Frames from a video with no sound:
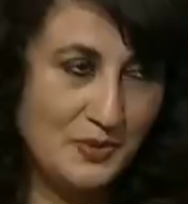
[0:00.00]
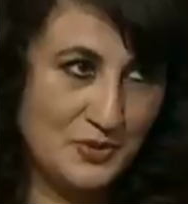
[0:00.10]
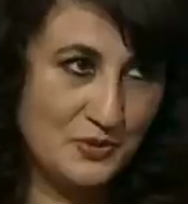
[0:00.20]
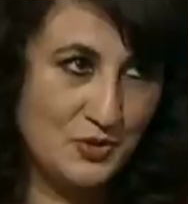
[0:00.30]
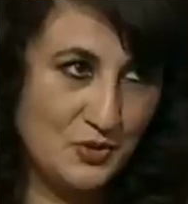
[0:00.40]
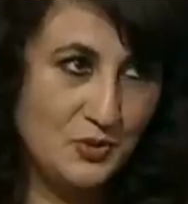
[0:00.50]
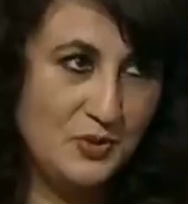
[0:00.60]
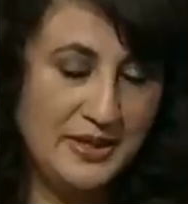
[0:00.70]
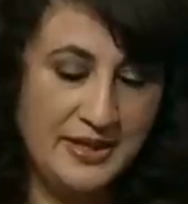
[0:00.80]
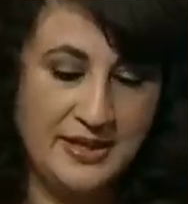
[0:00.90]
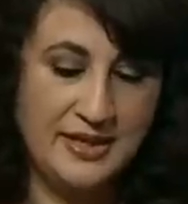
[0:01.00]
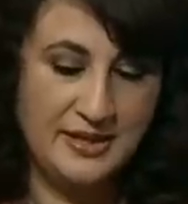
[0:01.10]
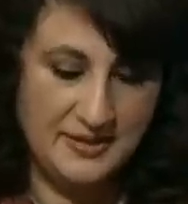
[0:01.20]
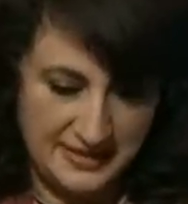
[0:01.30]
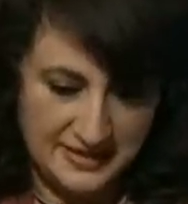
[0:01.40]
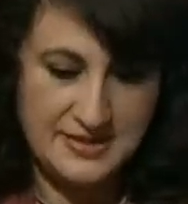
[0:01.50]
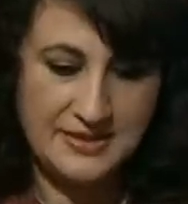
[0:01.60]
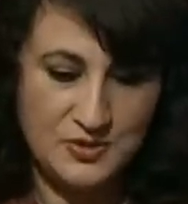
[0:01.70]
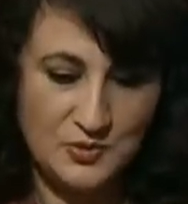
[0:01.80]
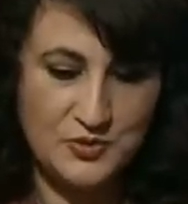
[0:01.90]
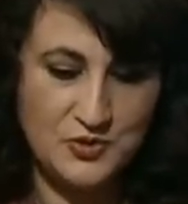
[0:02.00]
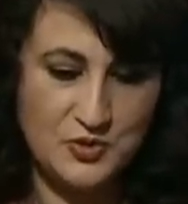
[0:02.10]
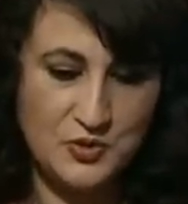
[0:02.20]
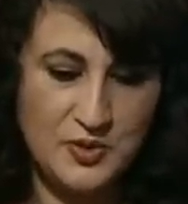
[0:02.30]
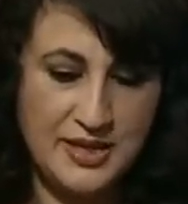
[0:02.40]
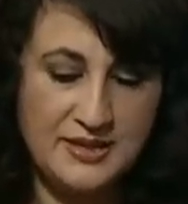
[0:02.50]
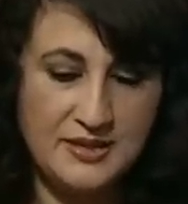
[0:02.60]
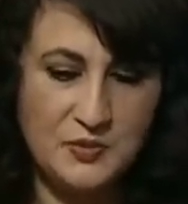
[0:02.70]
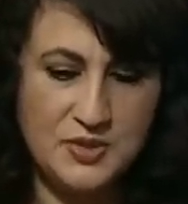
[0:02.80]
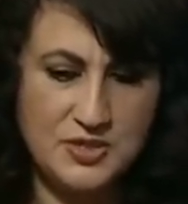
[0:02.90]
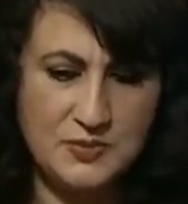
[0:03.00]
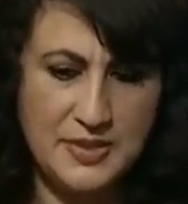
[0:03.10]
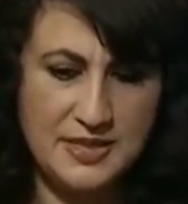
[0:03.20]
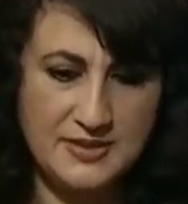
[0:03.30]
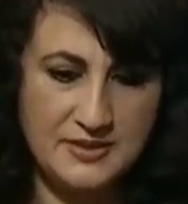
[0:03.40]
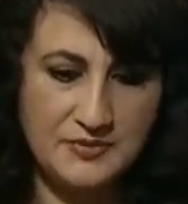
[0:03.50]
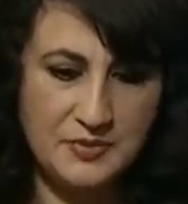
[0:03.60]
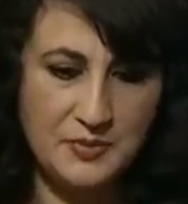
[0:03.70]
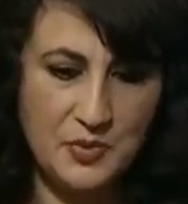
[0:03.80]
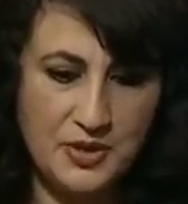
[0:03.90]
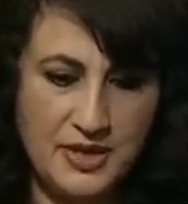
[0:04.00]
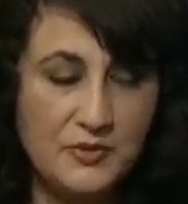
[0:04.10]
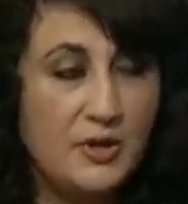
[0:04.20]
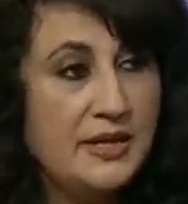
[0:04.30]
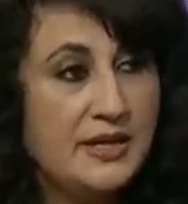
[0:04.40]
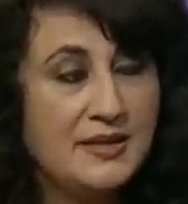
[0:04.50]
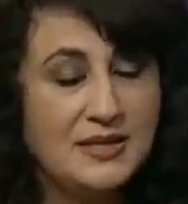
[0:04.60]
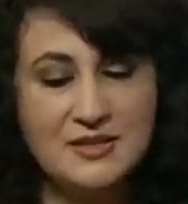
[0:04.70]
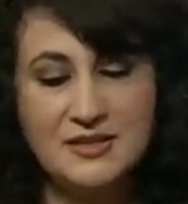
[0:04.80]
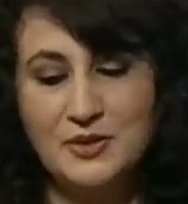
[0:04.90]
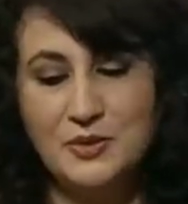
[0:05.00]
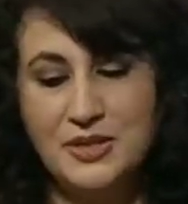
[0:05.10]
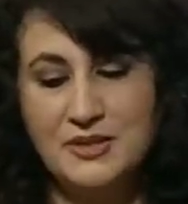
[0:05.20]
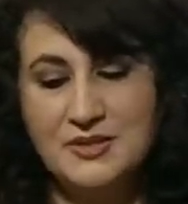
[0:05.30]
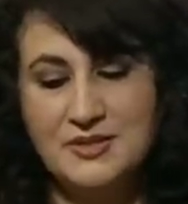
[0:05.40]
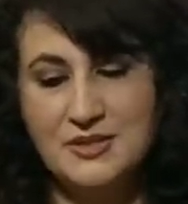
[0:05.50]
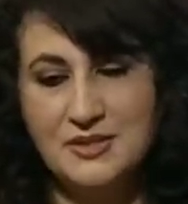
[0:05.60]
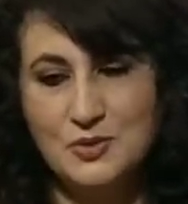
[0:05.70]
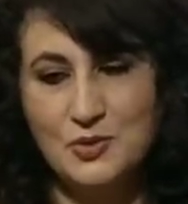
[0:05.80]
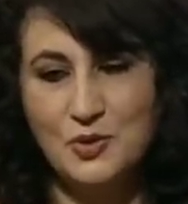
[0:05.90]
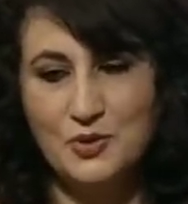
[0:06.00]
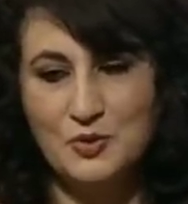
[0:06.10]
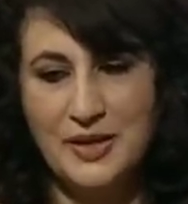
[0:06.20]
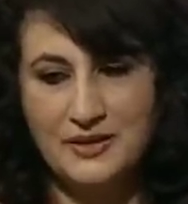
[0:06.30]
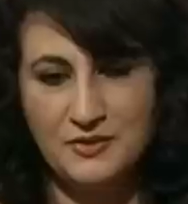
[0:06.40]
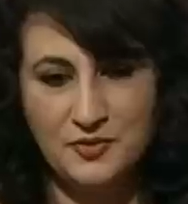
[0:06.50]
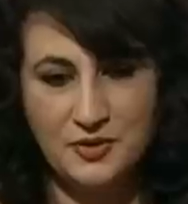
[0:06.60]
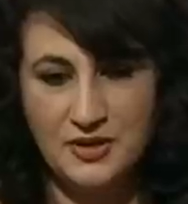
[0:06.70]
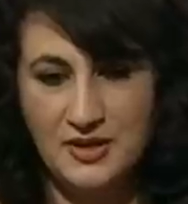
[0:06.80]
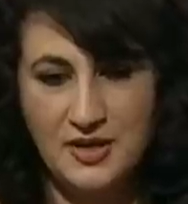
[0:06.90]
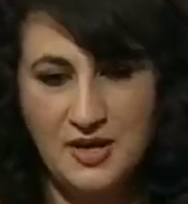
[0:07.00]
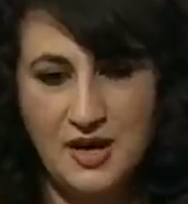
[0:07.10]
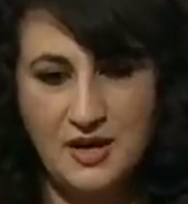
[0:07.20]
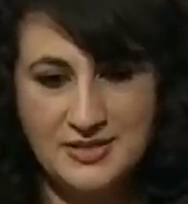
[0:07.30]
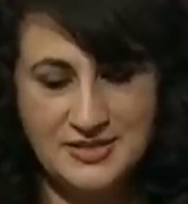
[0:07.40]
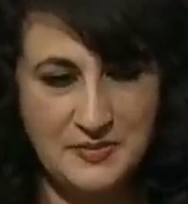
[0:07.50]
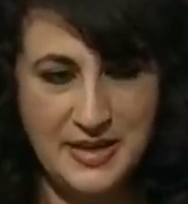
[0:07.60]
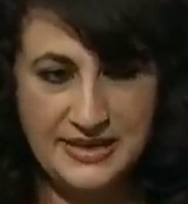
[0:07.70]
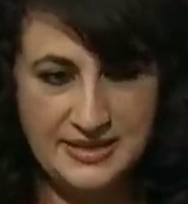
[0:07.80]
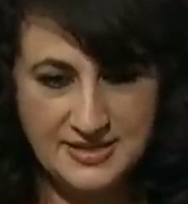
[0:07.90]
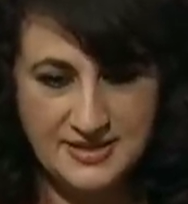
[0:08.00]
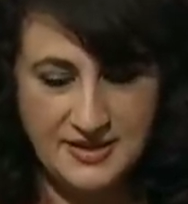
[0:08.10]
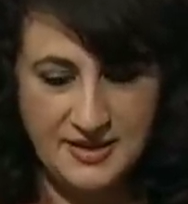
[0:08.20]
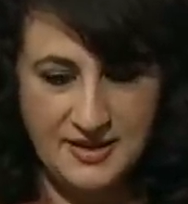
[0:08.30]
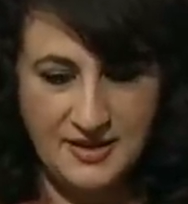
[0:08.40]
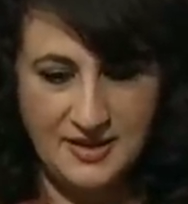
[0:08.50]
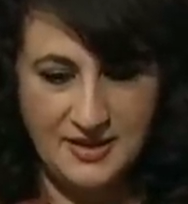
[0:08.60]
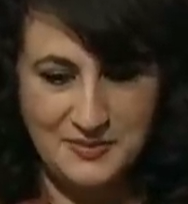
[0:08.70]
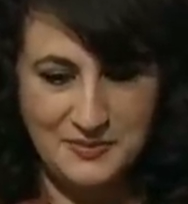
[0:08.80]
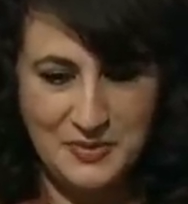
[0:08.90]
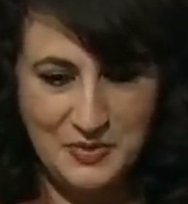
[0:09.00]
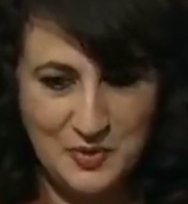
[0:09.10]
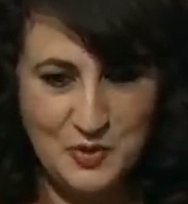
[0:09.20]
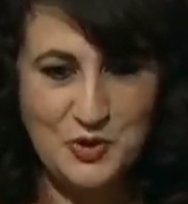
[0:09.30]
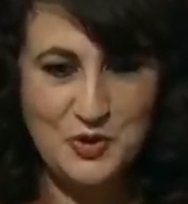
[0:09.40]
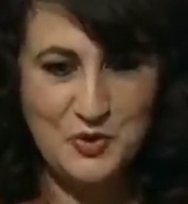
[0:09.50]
true. Yes, that is also true, and which makes it even more ironic that, you know, in this so-called battle for hearts and minds, I mean, we all know